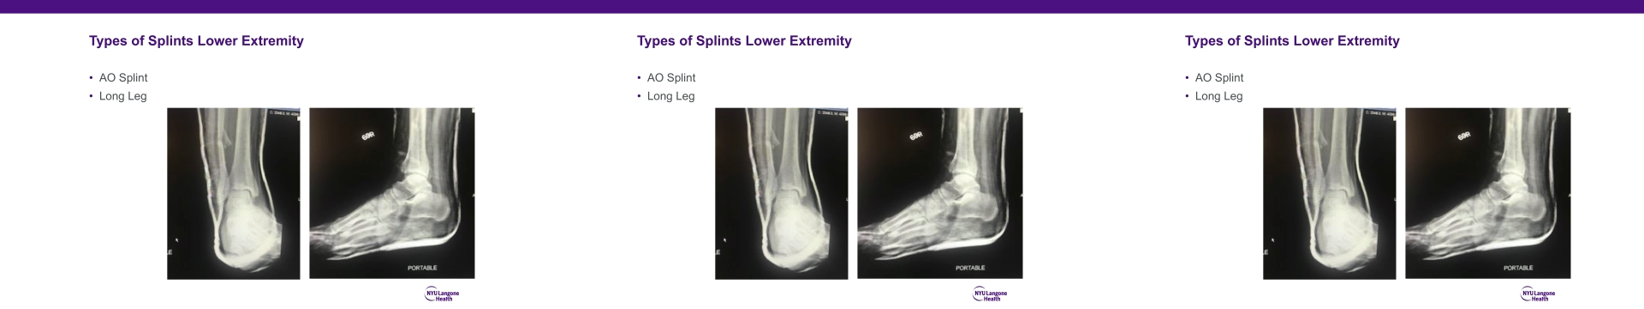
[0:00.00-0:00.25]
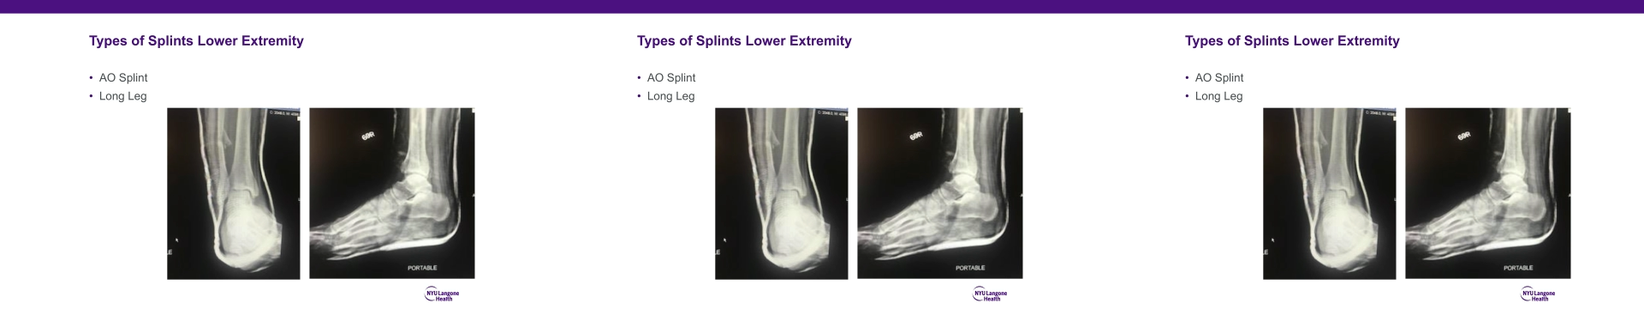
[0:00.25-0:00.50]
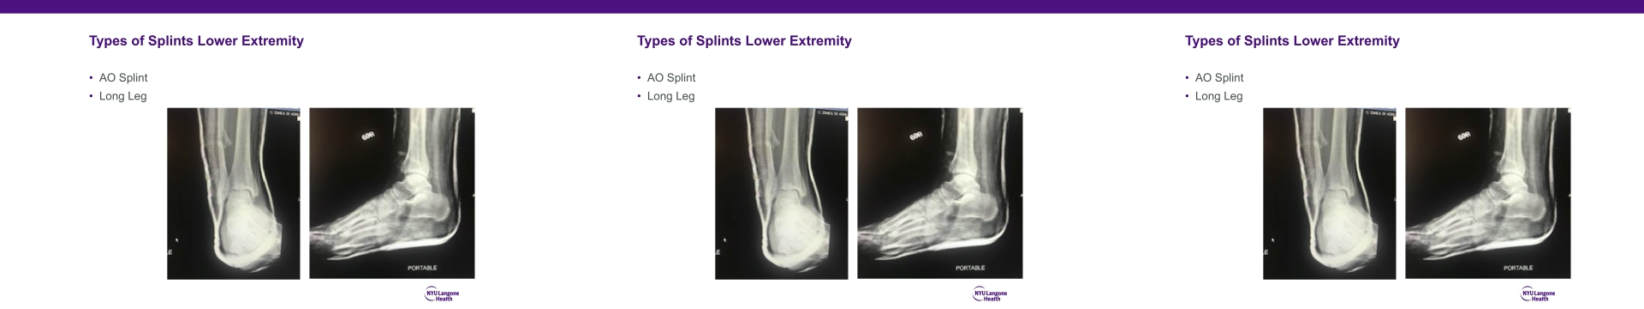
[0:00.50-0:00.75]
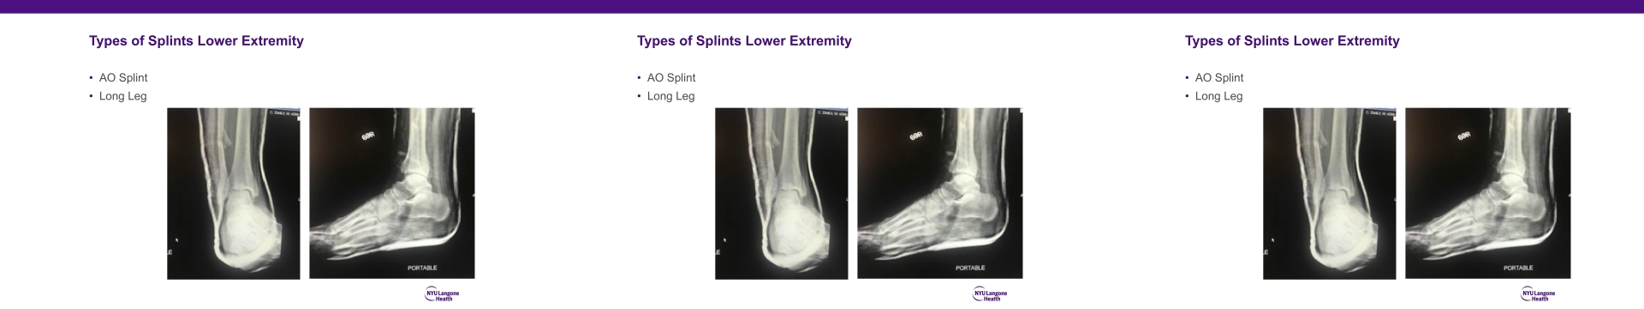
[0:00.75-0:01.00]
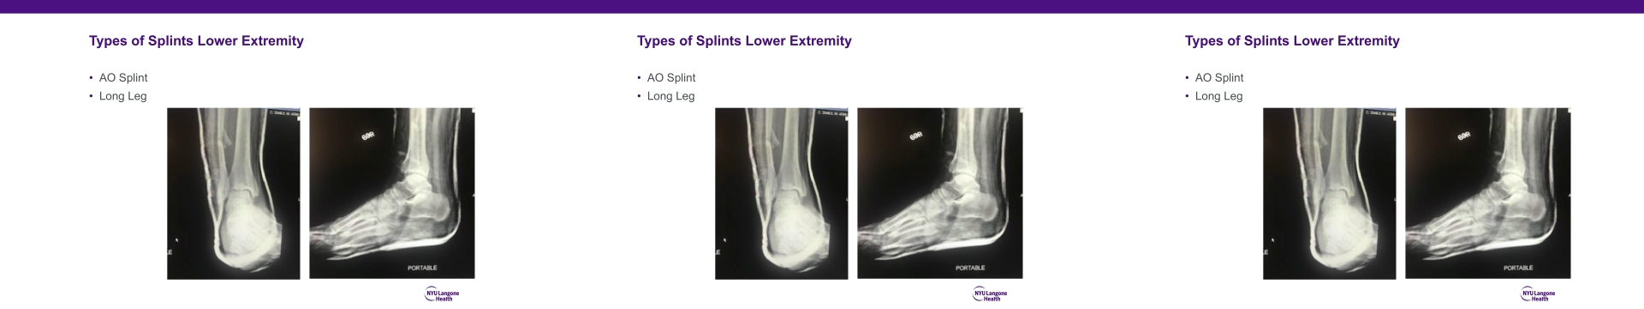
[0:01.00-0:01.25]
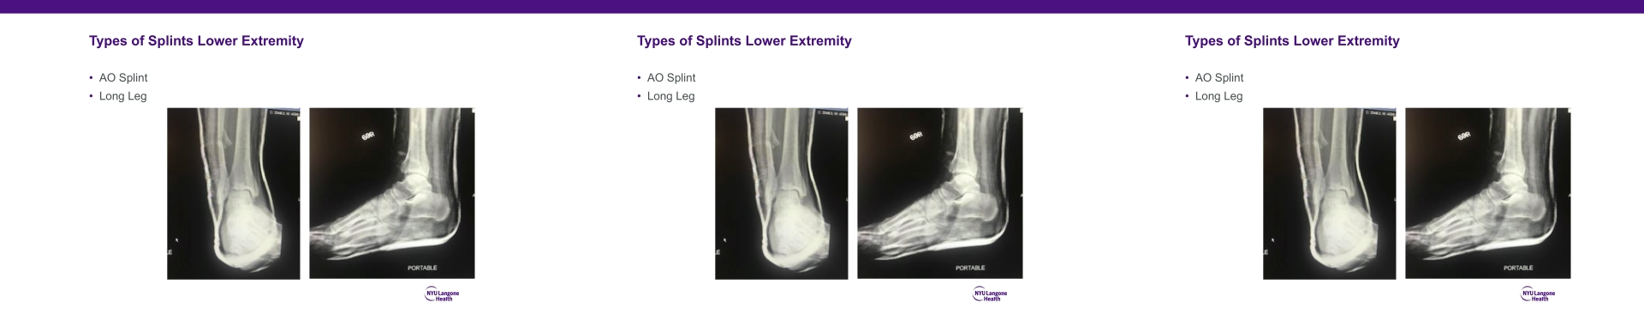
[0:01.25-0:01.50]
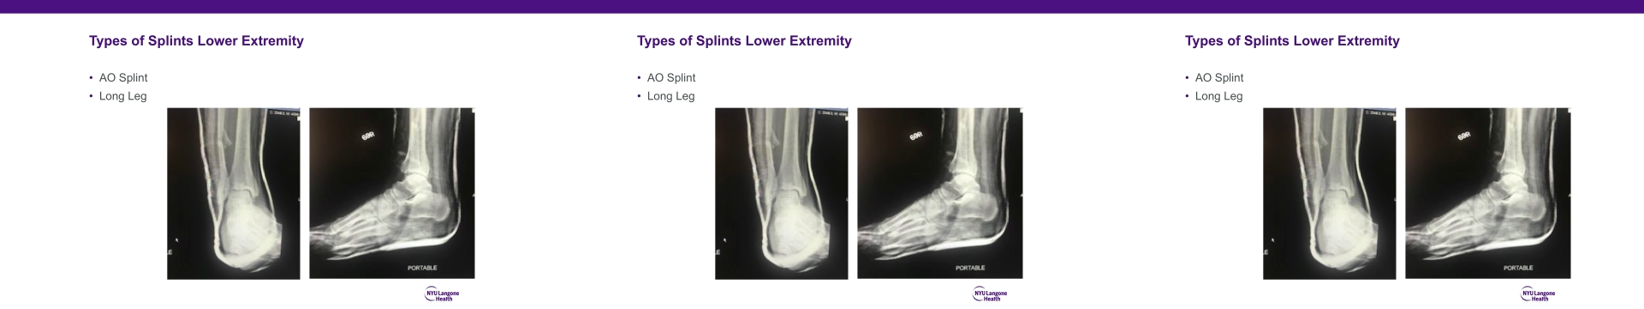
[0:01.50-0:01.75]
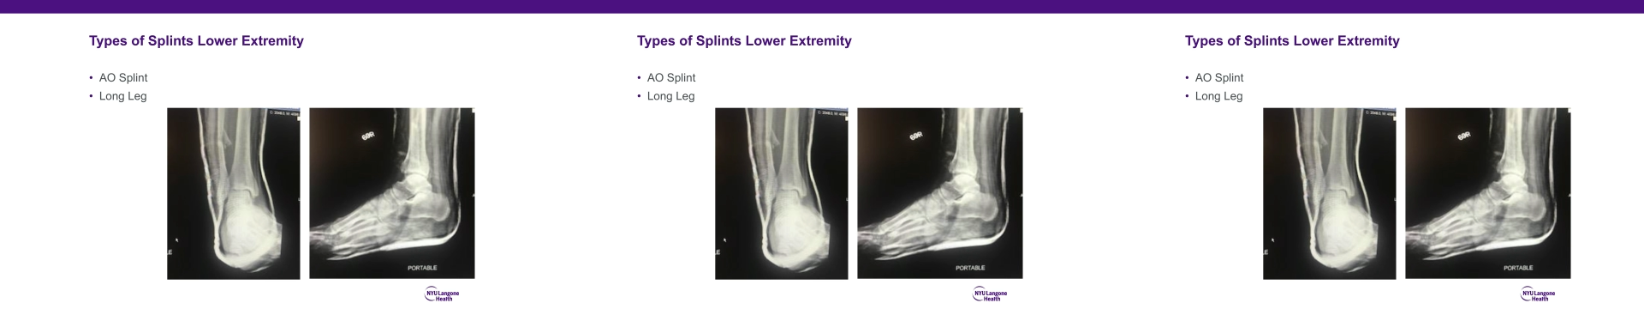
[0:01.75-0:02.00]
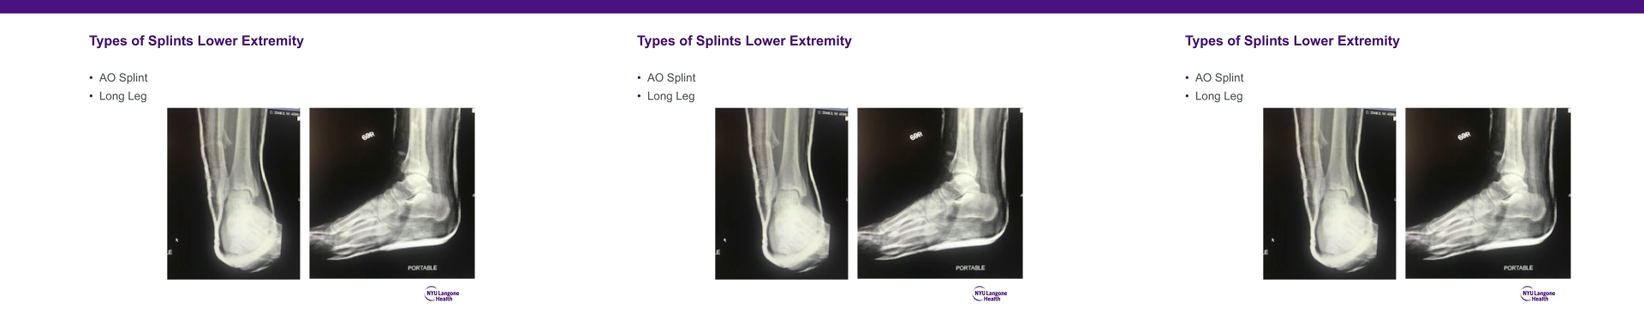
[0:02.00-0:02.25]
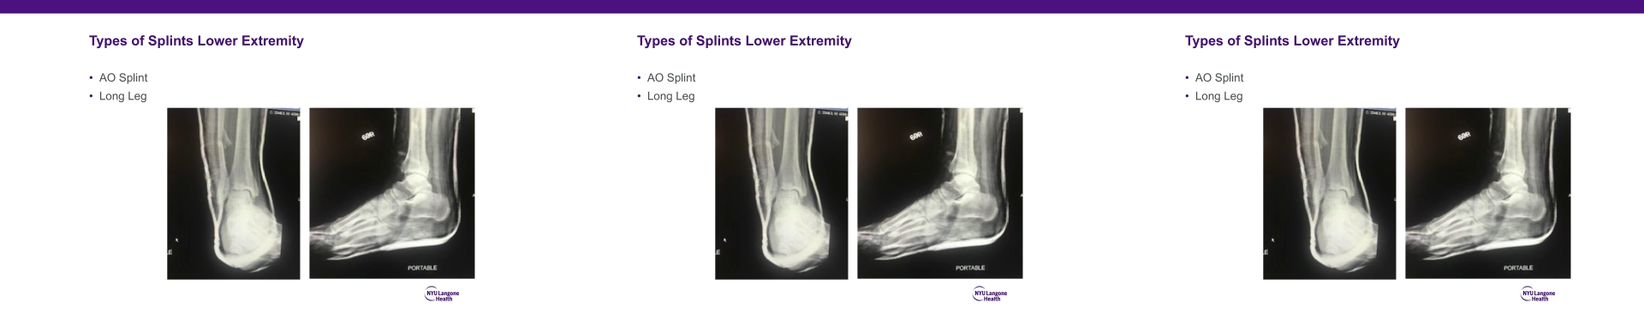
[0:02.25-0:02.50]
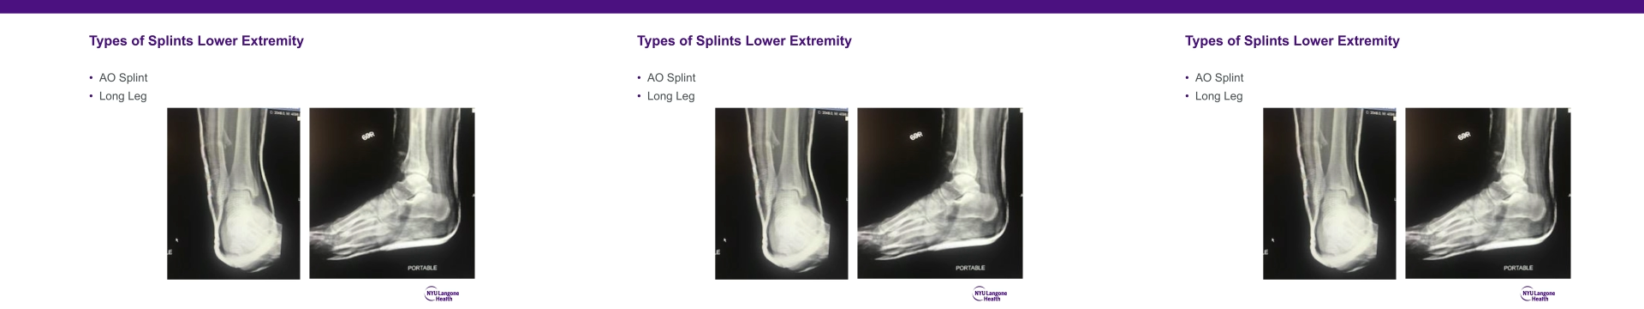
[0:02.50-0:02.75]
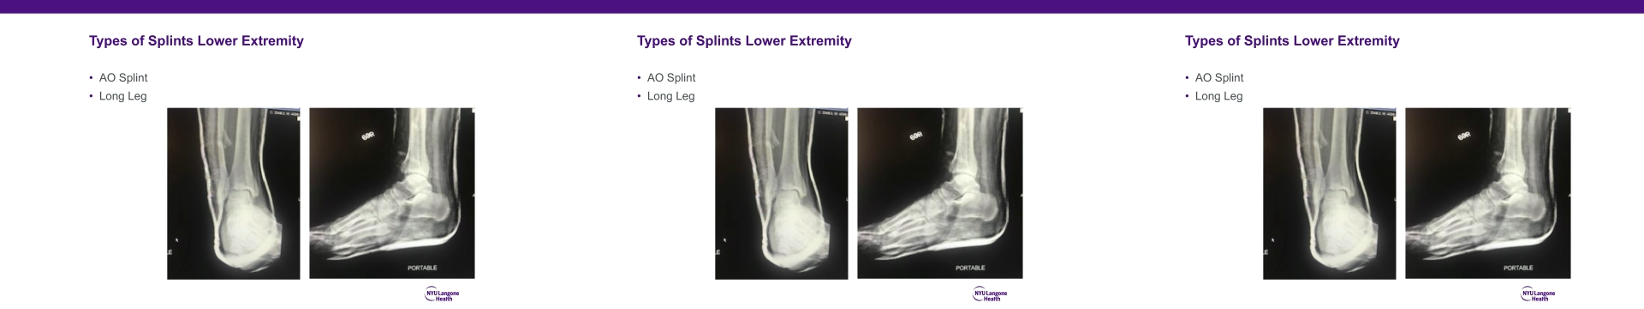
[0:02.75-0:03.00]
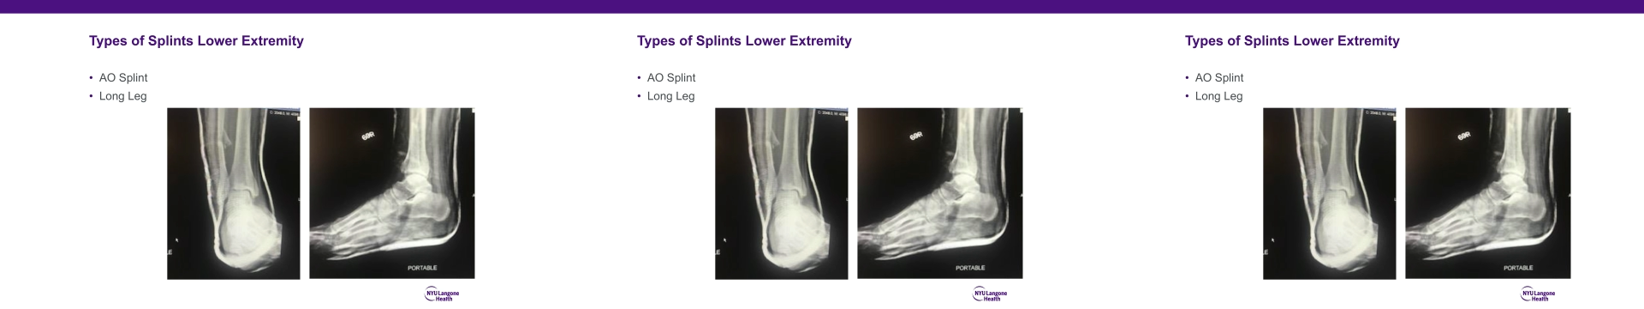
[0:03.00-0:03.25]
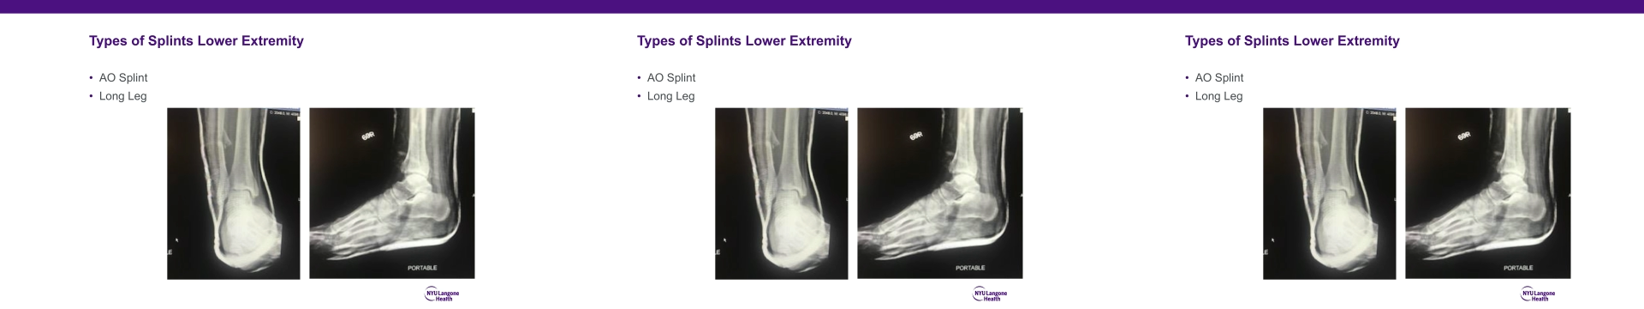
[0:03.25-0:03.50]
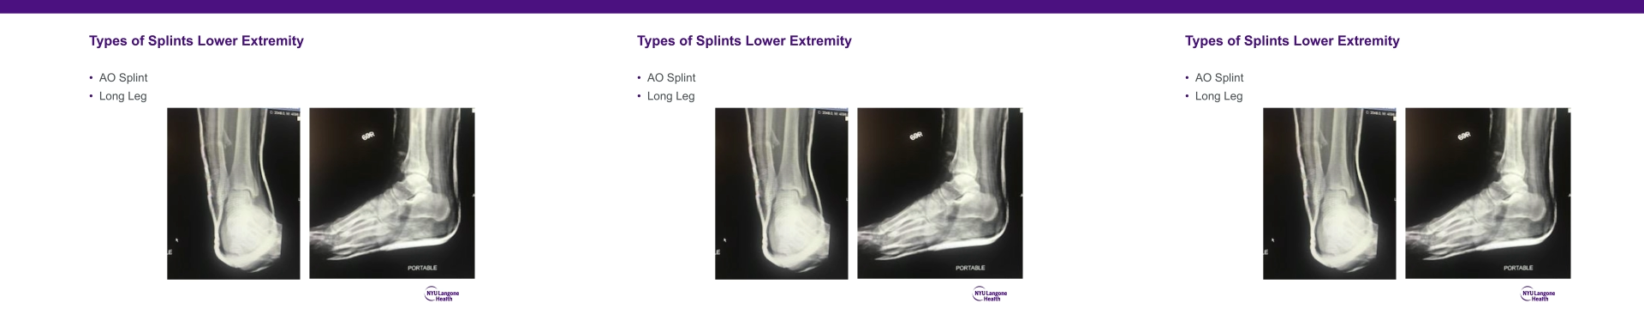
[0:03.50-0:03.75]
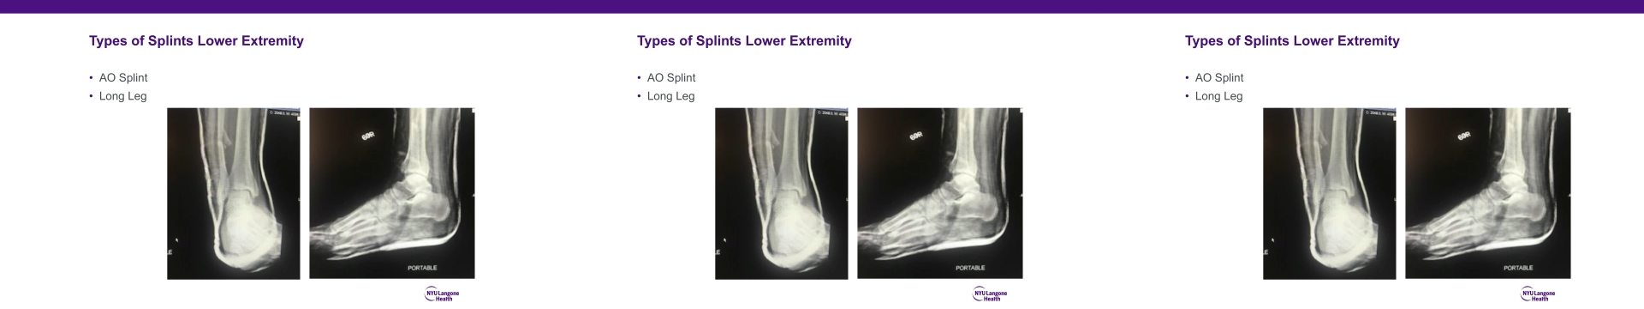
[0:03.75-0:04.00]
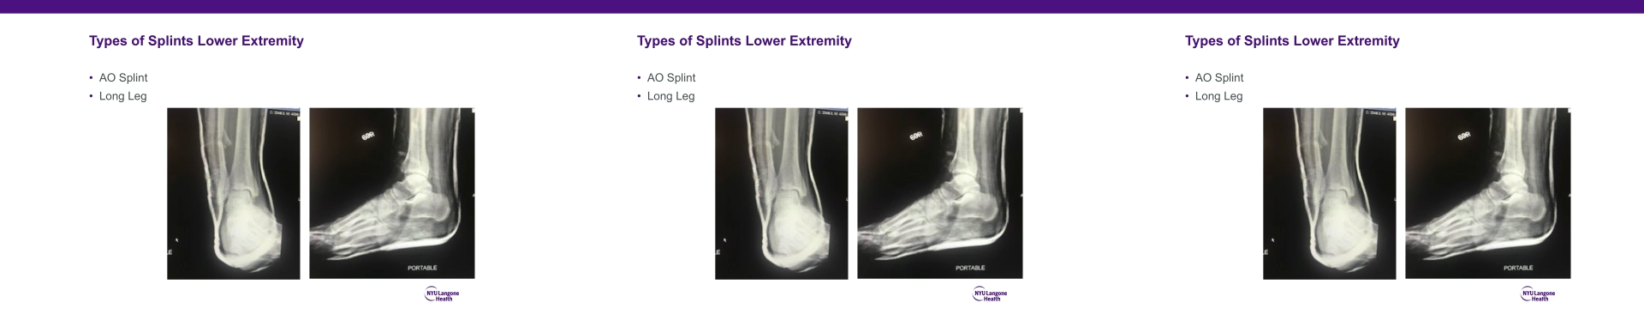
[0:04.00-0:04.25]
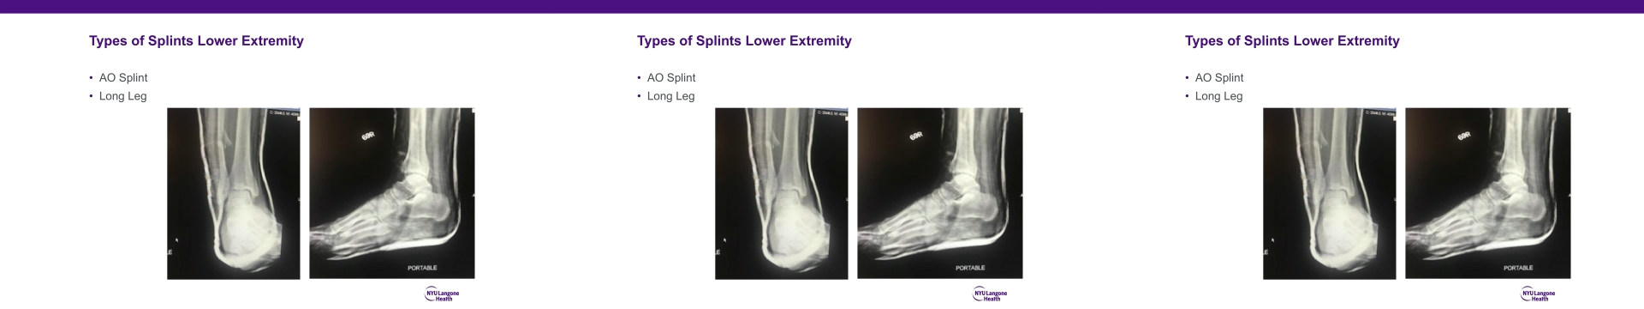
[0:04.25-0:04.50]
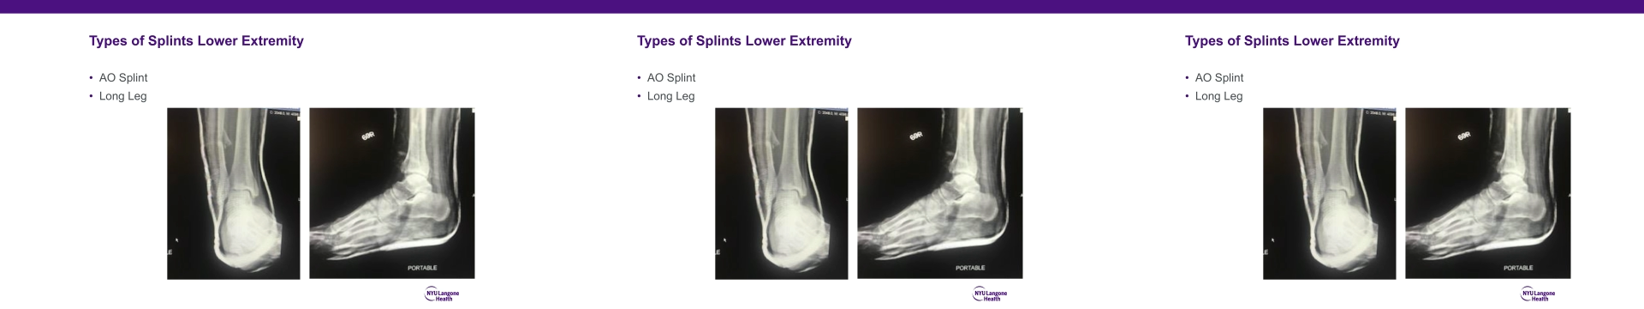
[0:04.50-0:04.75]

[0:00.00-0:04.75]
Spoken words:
[unreadable: no face in view]